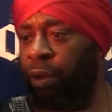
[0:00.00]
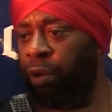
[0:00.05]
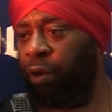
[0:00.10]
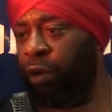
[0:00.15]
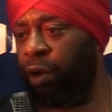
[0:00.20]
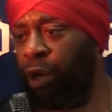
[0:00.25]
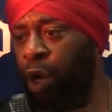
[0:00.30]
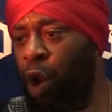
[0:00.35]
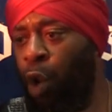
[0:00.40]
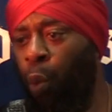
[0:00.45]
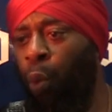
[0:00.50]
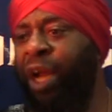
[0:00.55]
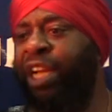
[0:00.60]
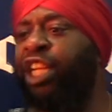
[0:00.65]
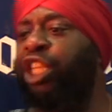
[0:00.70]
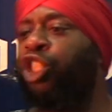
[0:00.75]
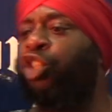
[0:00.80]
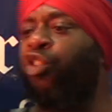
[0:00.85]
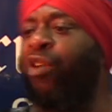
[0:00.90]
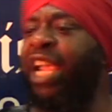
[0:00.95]
Green. What
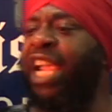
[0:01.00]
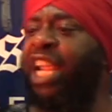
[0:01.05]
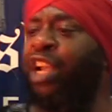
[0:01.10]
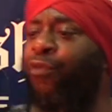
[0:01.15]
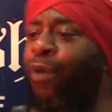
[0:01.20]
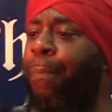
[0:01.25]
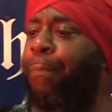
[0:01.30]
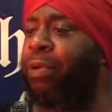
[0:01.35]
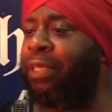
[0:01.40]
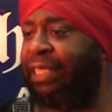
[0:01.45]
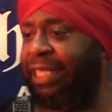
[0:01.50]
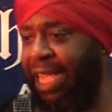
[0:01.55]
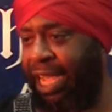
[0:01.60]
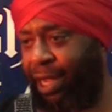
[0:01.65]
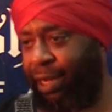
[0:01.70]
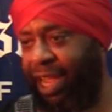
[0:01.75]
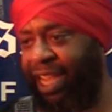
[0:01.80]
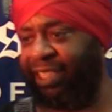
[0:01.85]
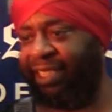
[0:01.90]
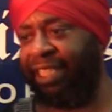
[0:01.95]
does green
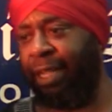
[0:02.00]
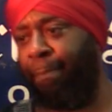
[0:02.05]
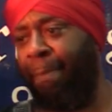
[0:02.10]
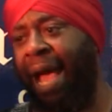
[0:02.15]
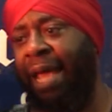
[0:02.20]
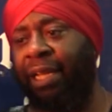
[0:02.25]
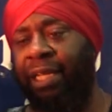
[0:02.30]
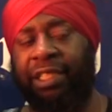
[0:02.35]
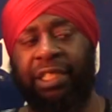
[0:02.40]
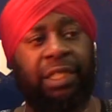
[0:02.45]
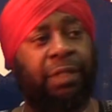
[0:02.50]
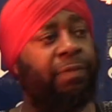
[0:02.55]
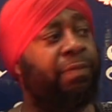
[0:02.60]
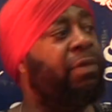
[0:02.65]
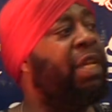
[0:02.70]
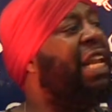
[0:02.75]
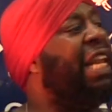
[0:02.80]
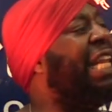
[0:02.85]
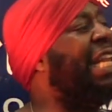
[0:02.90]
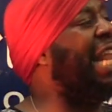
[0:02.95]
represent in symbology?
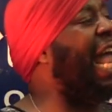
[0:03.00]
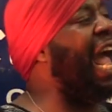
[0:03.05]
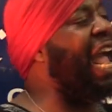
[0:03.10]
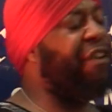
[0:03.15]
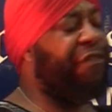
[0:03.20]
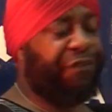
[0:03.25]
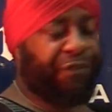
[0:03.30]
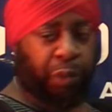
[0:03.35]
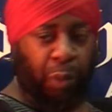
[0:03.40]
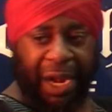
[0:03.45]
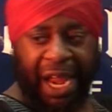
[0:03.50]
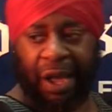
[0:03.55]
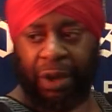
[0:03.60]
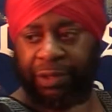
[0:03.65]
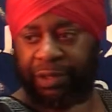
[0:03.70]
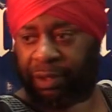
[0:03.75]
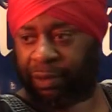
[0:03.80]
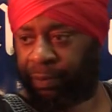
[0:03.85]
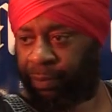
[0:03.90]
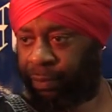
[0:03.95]
Life. What
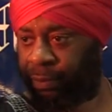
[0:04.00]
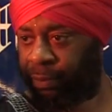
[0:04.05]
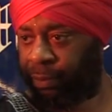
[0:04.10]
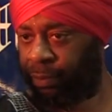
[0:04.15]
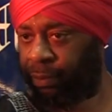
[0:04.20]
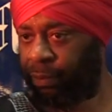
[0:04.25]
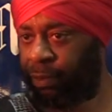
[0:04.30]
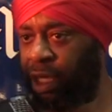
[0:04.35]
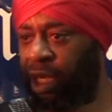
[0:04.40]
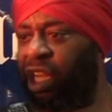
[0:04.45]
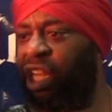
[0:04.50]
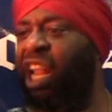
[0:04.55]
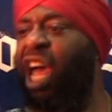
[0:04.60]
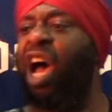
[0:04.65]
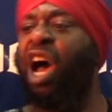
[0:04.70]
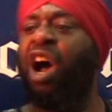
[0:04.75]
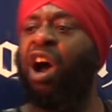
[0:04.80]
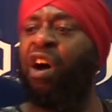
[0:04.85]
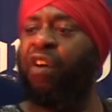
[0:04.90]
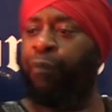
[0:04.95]
else?
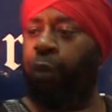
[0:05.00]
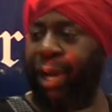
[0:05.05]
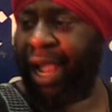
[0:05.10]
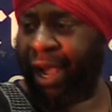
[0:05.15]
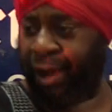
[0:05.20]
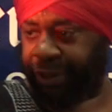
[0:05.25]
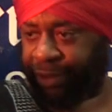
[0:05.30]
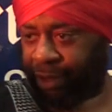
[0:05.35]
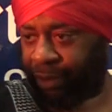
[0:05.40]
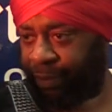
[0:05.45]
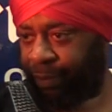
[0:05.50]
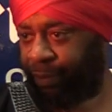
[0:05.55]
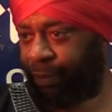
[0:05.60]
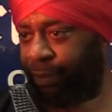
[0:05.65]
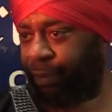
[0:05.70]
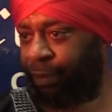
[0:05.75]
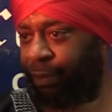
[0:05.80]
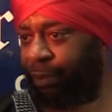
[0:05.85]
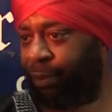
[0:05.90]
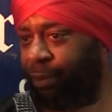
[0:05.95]
Love. else?
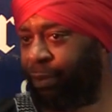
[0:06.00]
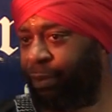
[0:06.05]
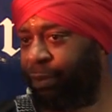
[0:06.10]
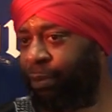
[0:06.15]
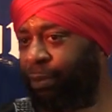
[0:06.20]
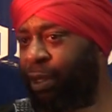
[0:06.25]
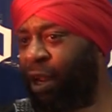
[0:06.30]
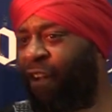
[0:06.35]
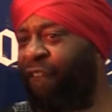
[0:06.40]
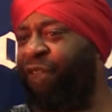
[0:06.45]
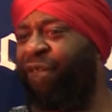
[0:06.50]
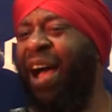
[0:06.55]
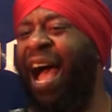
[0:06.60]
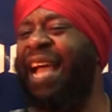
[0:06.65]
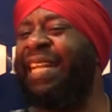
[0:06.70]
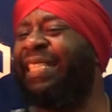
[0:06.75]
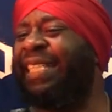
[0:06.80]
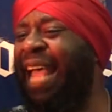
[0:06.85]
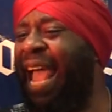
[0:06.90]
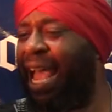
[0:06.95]

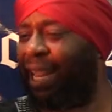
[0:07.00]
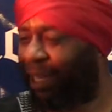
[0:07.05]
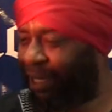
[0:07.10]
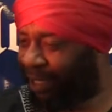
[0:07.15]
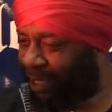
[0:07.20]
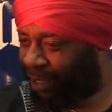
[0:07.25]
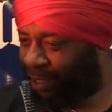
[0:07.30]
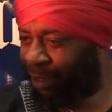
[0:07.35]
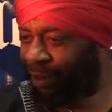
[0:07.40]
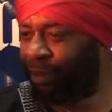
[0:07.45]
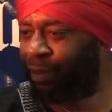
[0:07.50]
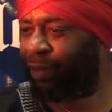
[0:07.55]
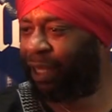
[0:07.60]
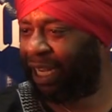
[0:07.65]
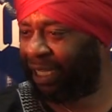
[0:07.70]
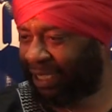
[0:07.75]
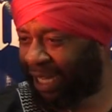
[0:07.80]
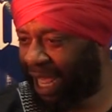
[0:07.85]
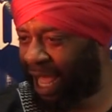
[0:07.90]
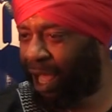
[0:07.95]
Vitality.
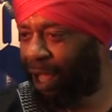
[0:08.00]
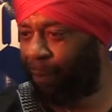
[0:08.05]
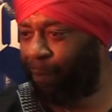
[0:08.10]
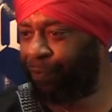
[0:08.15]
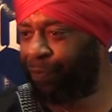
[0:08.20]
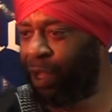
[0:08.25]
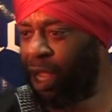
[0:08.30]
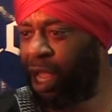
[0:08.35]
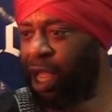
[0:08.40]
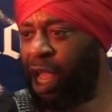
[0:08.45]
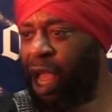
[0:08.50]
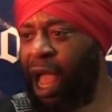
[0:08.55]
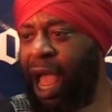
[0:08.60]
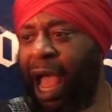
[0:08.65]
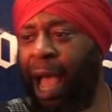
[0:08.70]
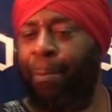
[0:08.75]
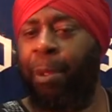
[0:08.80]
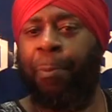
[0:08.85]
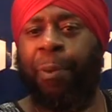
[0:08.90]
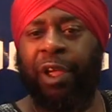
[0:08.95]
Islam?
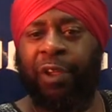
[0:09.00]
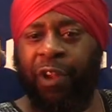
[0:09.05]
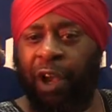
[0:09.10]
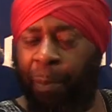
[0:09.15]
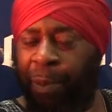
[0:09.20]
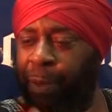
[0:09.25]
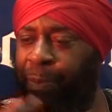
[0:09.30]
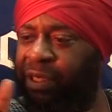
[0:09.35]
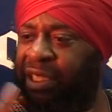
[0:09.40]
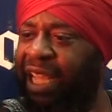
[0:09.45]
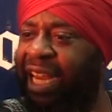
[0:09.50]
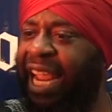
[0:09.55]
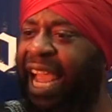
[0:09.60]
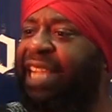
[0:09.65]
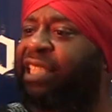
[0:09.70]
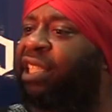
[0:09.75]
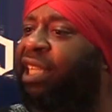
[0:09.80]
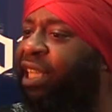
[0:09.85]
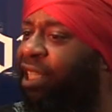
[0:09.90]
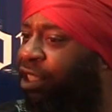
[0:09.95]
How many people study
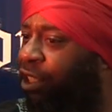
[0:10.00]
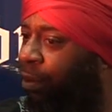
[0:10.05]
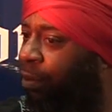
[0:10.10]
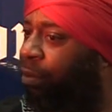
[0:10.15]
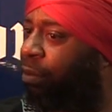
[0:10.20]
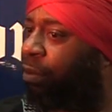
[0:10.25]
ancient Egypt?